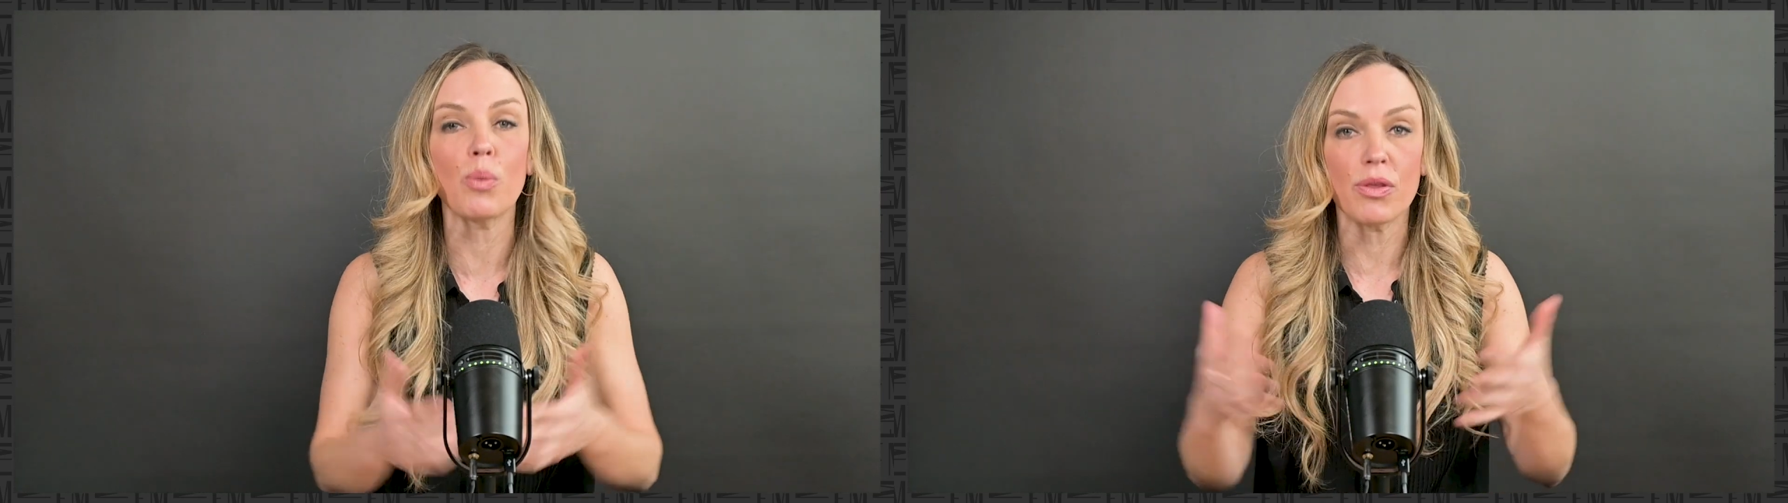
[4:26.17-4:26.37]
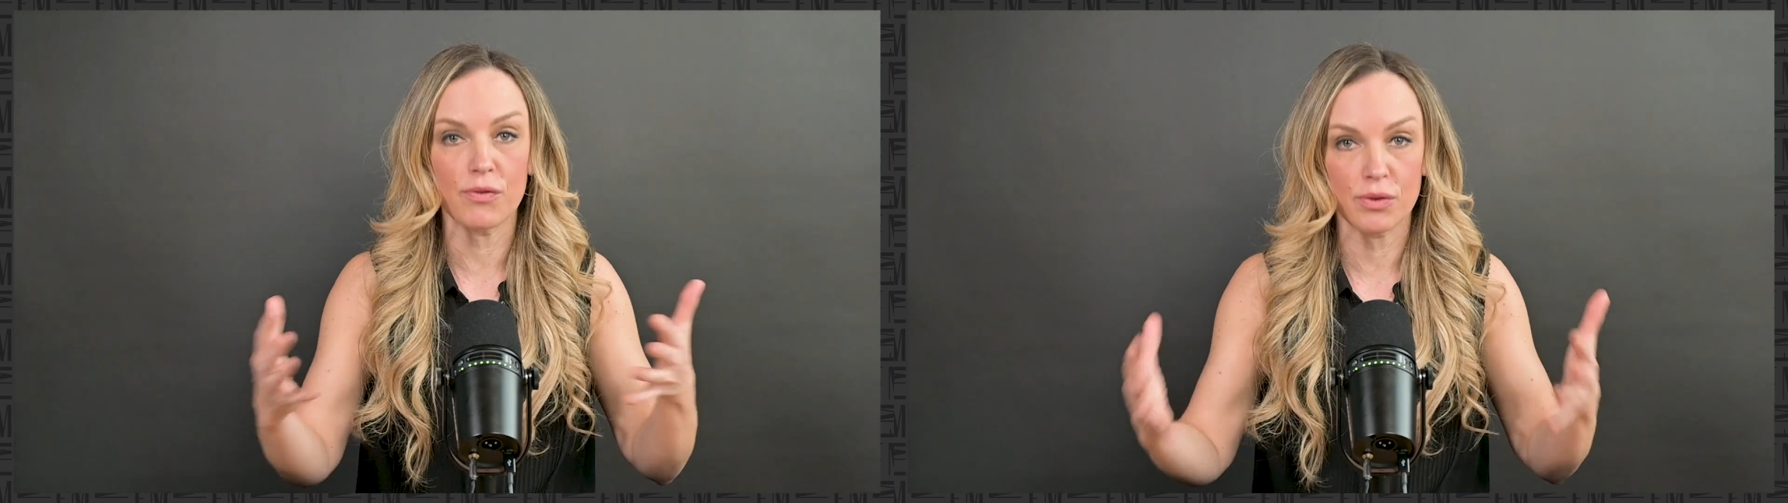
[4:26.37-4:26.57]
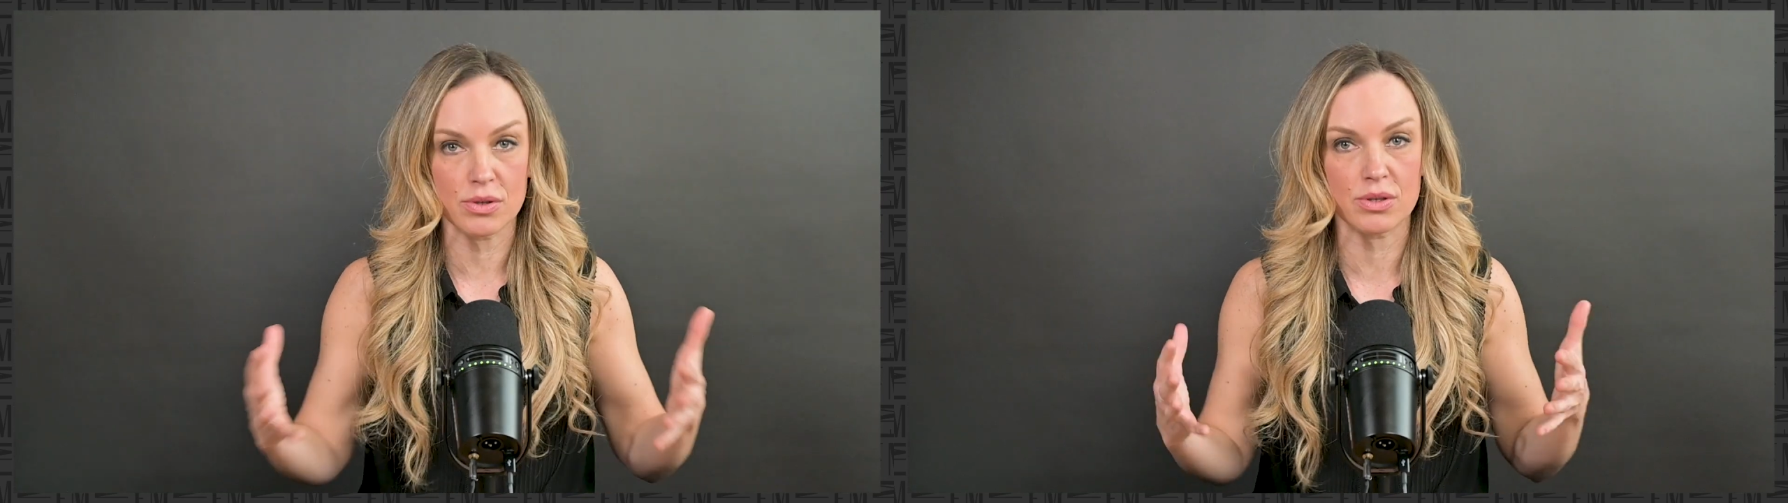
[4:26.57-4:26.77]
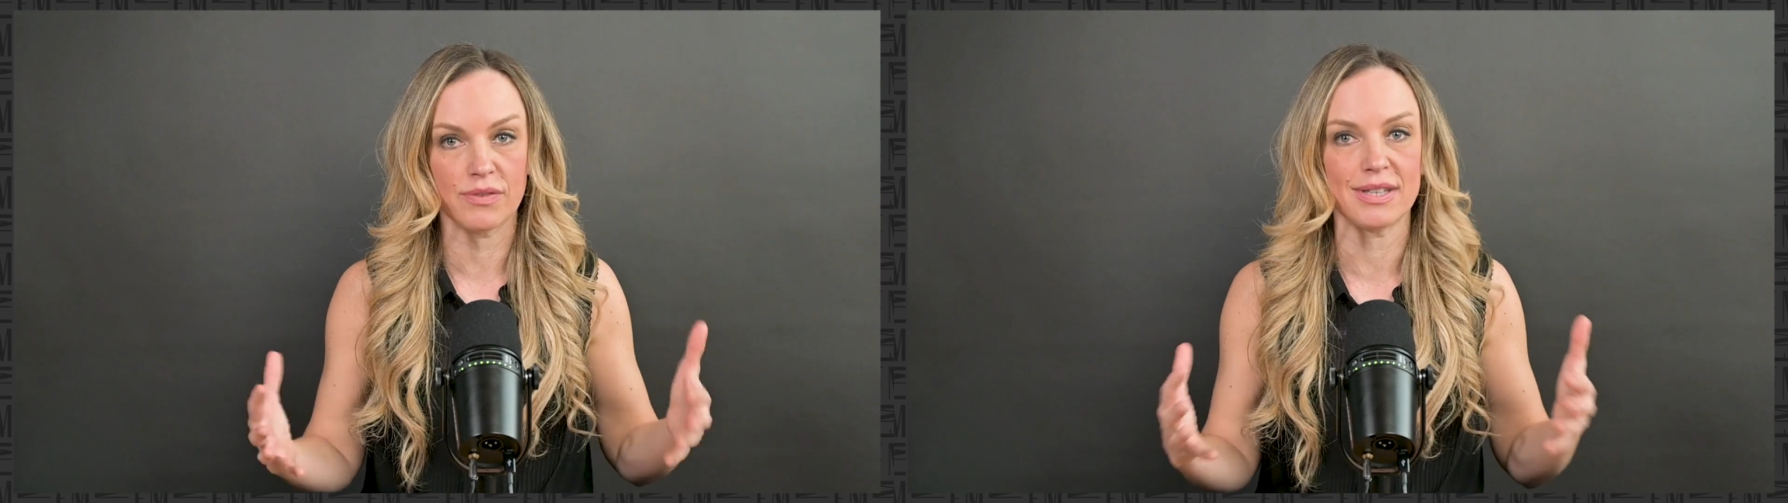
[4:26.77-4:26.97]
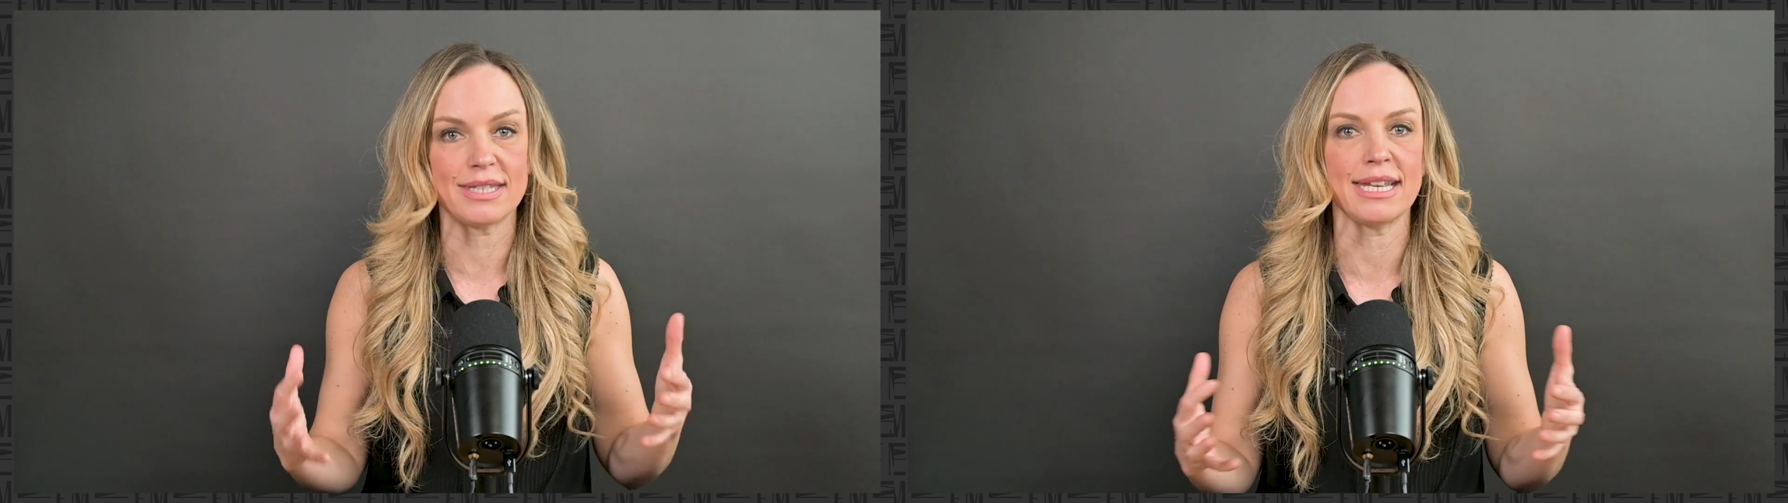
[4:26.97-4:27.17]
with a full
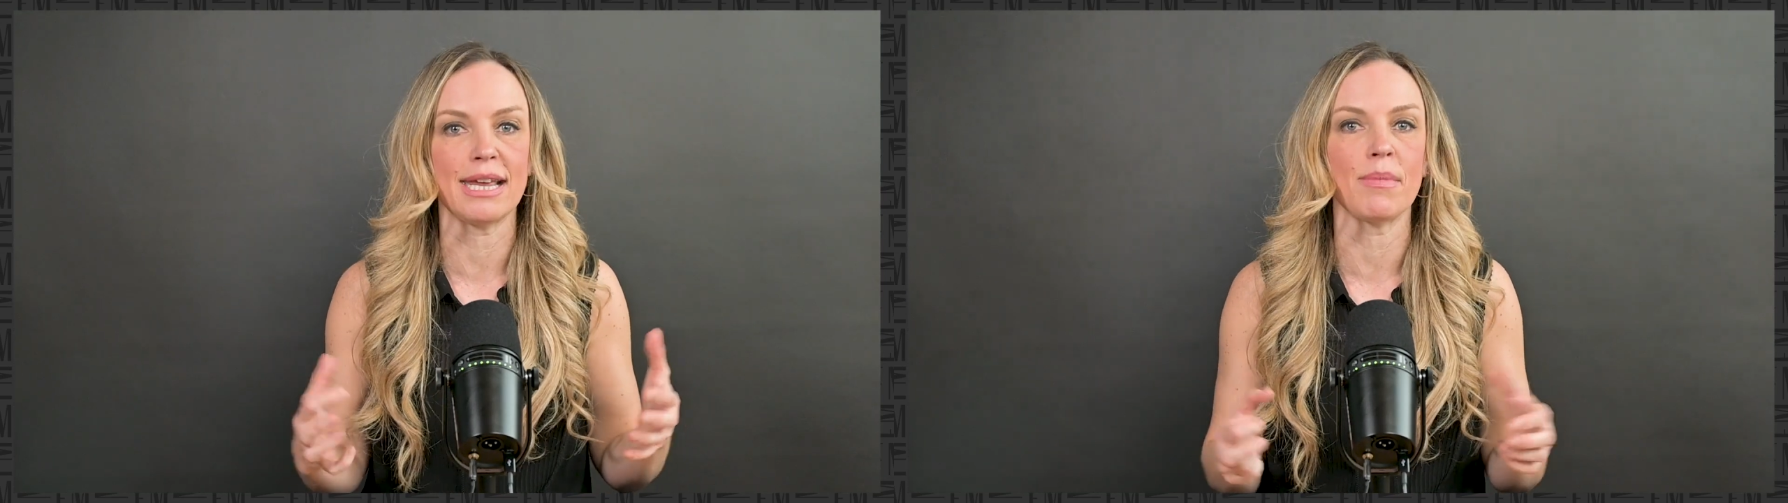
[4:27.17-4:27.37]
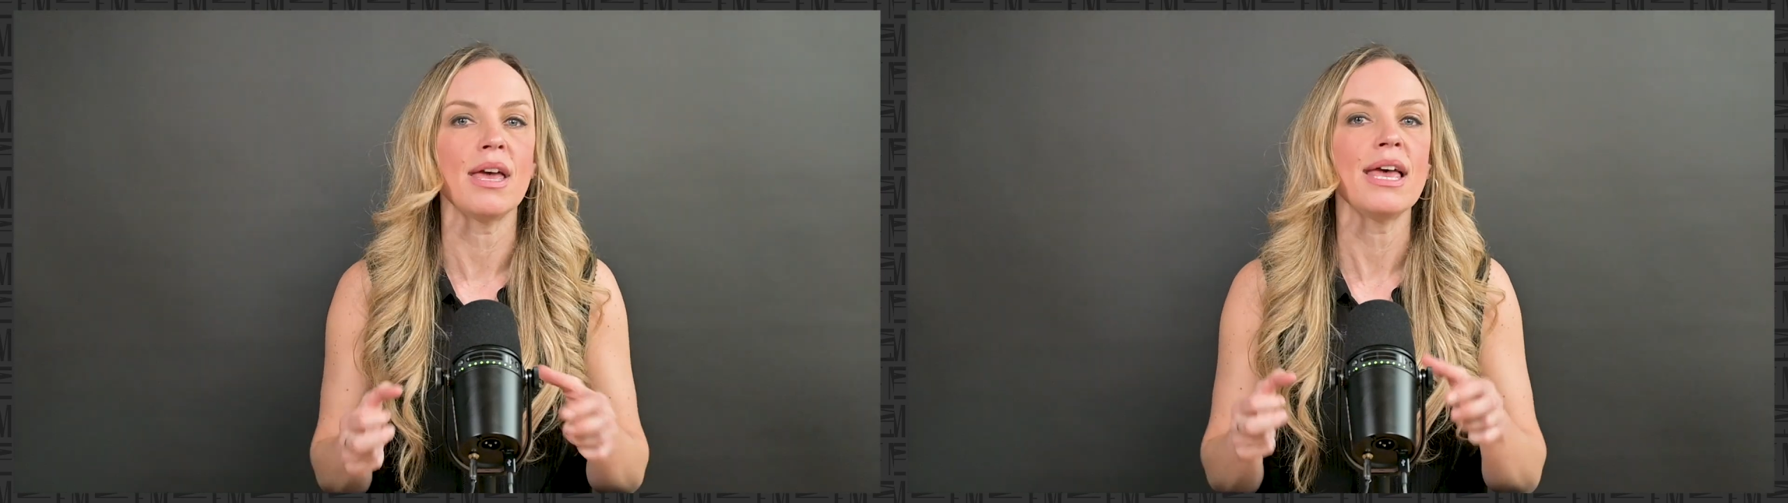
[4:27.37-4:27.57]
service team